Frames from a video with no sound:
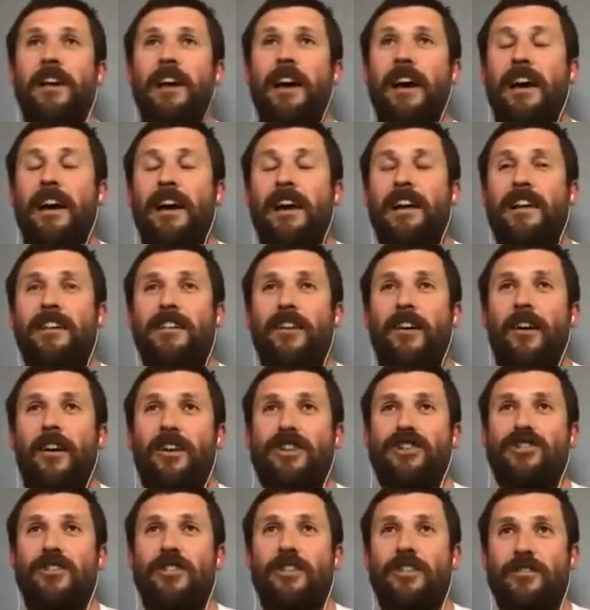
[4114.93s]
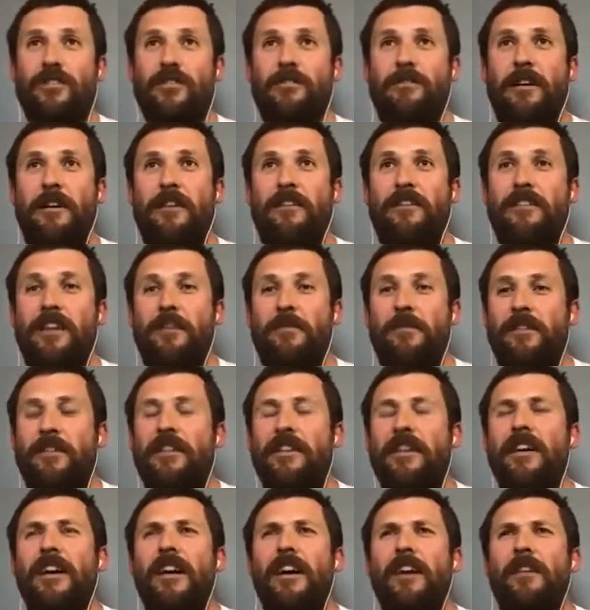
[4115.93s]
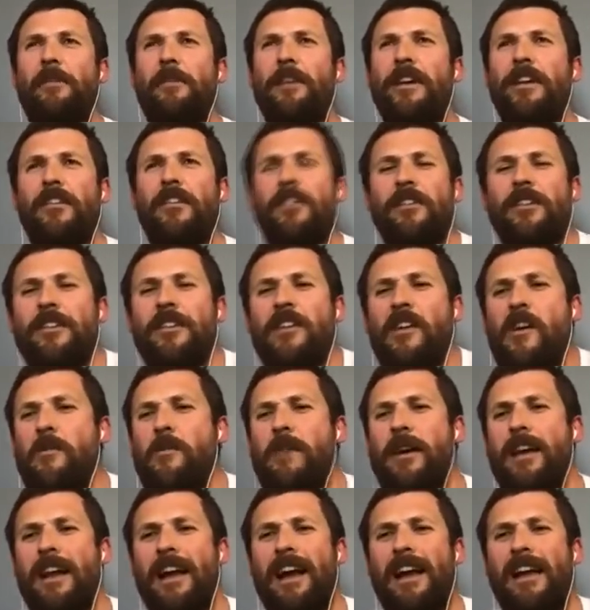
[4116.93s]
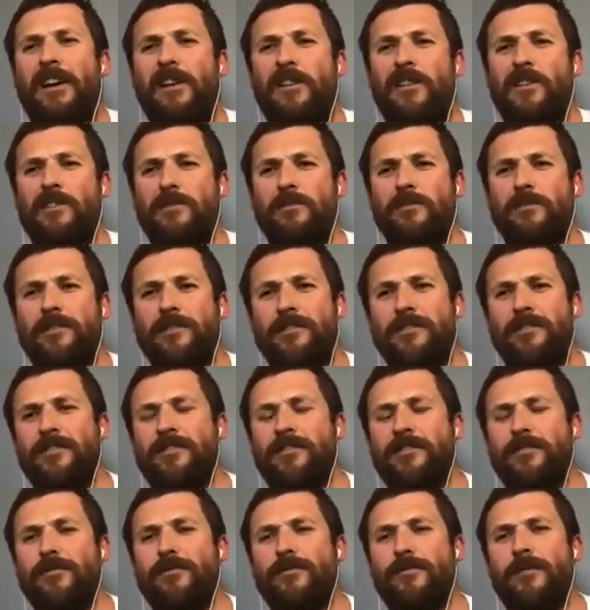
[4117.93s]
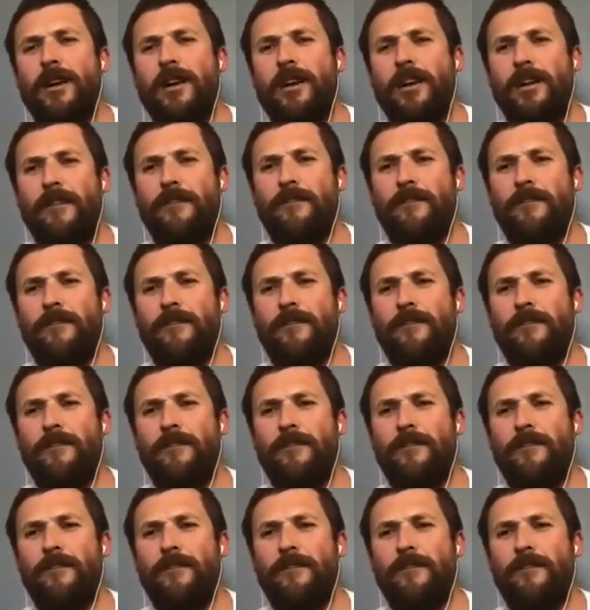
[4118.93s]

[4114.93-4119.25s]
And I tried on a pair of them, and man, I reckon I'll go about a kilometre into a run.